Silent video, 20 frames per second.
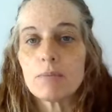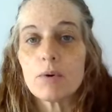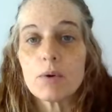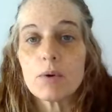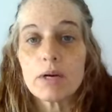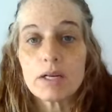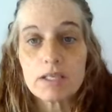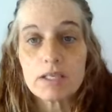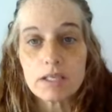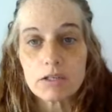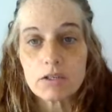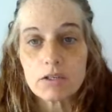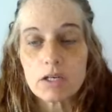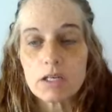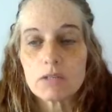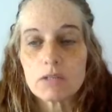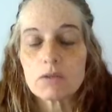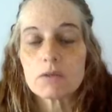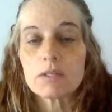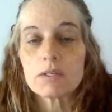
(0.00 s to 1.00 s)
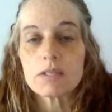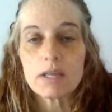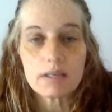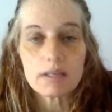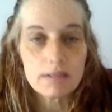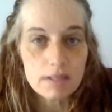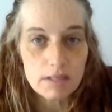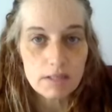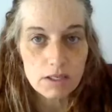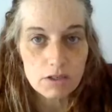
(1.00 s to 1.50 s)
porn addictions or
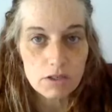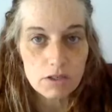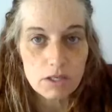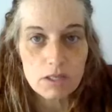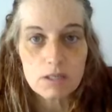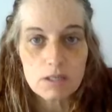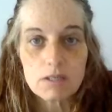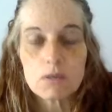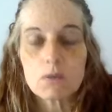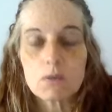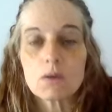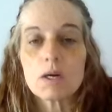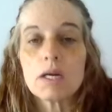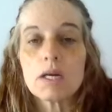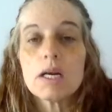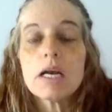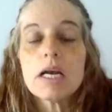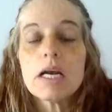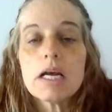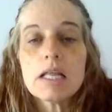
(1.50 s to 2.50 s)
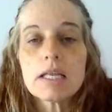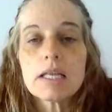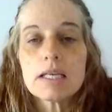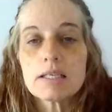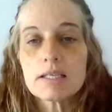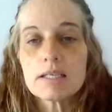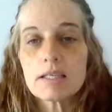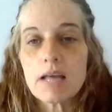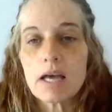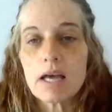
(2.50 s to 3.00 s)
sex addictions or
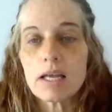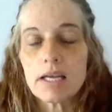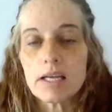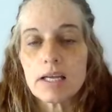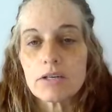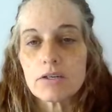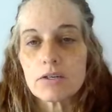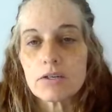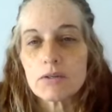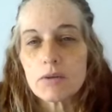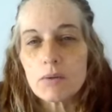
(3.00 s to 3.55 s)
things of that nature.